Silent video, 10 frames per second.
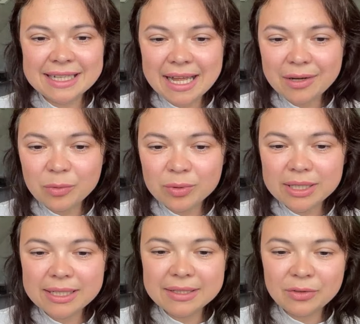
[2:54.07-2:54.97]
not
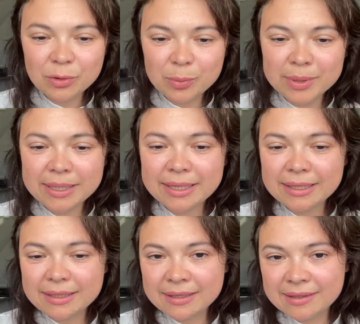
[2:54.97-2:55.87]
really
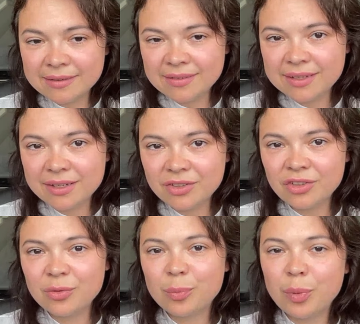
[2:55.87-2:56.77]
interpreting the
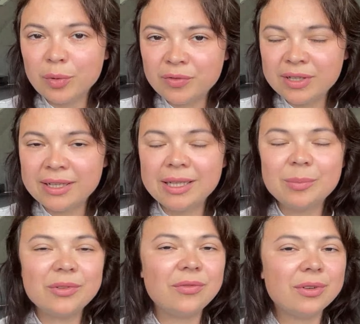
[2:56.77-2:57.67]
sketch perfectly,
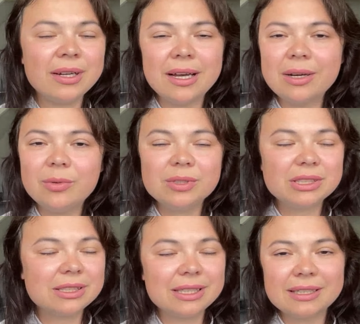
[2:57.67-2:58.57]
but for now we're
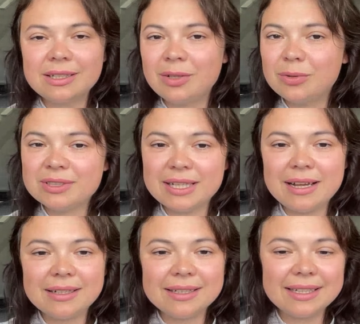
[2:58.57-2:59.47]
just going to close an
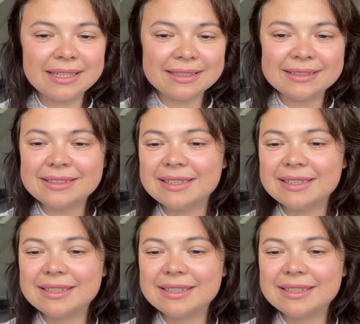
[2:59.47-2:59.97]
eye and